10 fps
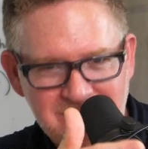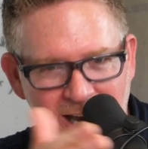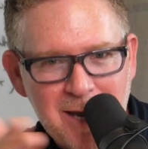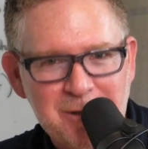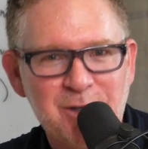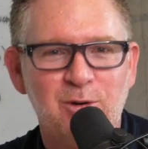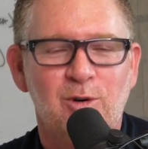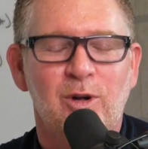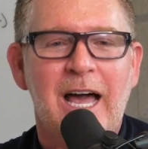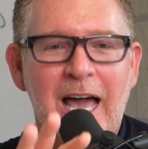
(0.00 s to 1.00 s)
type into
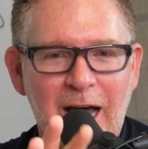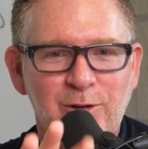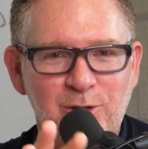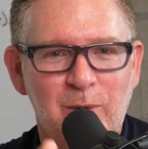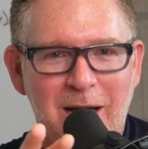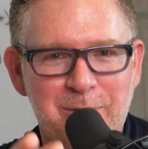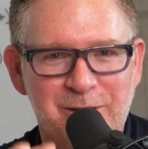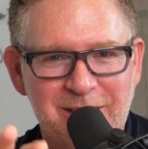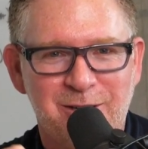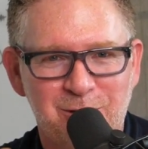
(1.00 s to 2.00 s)
Google, how do I
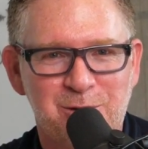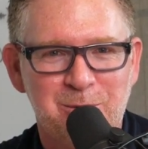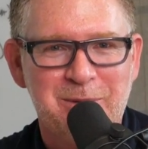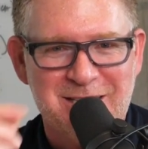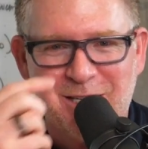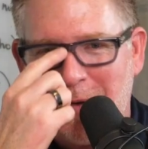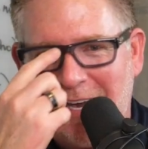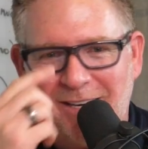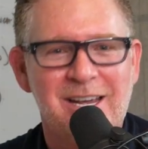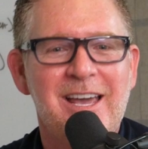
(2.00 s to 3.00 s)
build a Google business
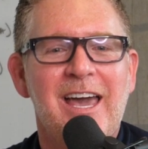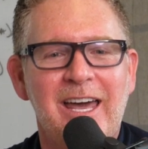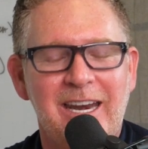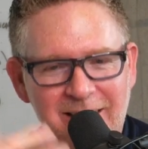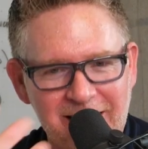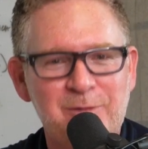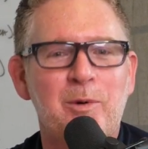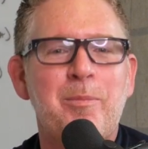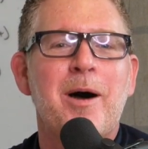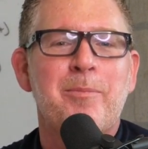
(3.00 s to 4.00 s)
page? And a link
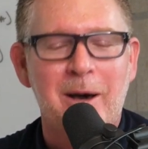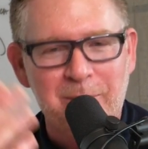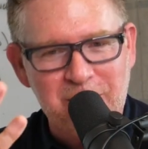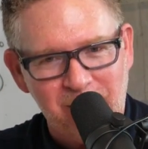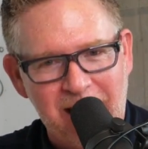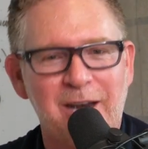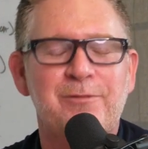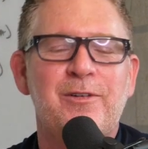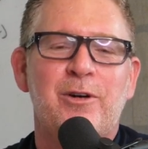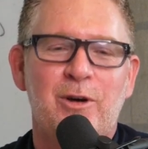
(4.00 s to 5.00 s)
will pop up and you'll add
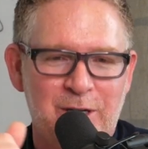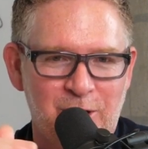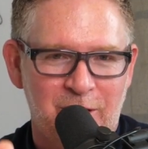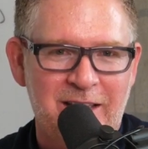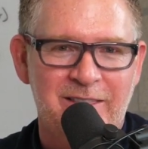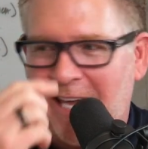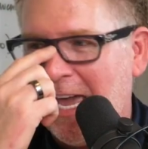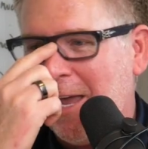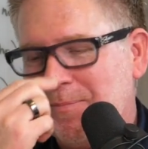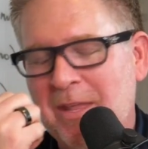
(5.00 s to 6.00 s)
a photo and you're in the
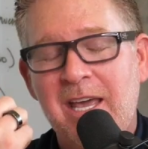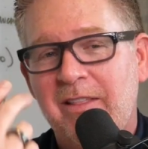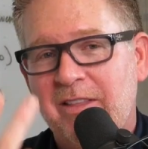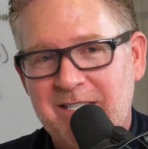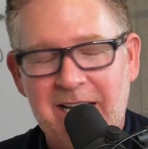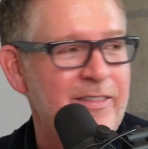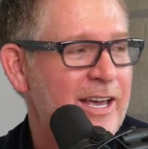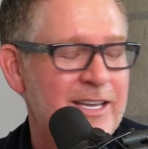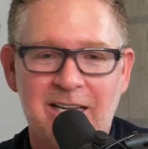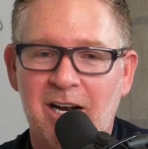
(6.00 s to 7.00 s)
game. The second
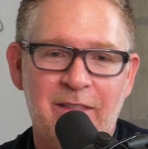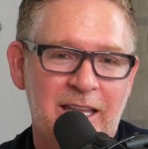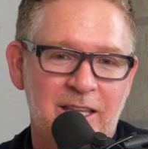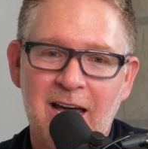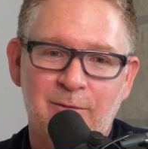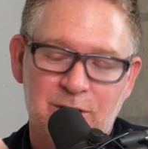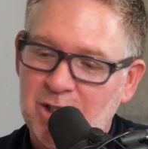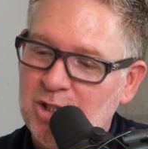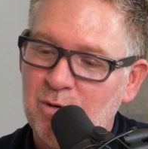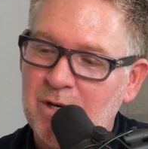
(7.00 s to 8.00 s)
thing I said on that live
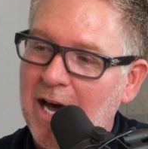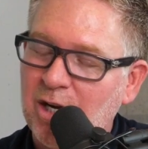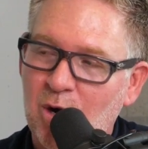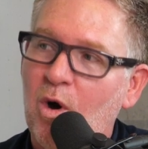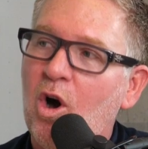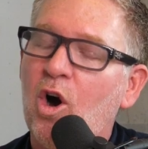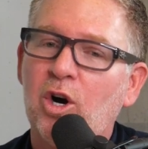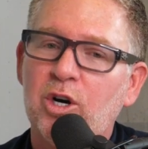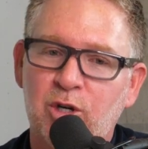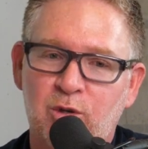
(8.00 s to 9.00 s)
was you got to go
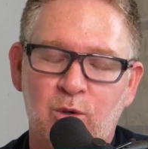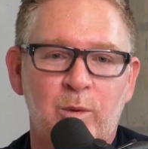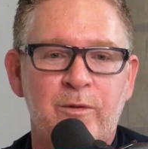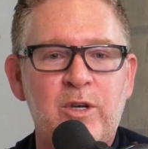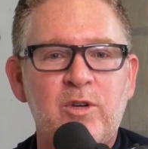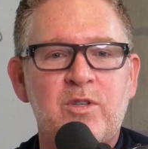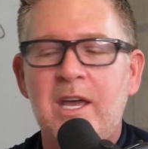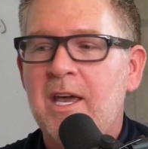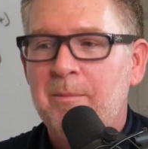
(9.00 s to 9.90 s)
hard on Google reviews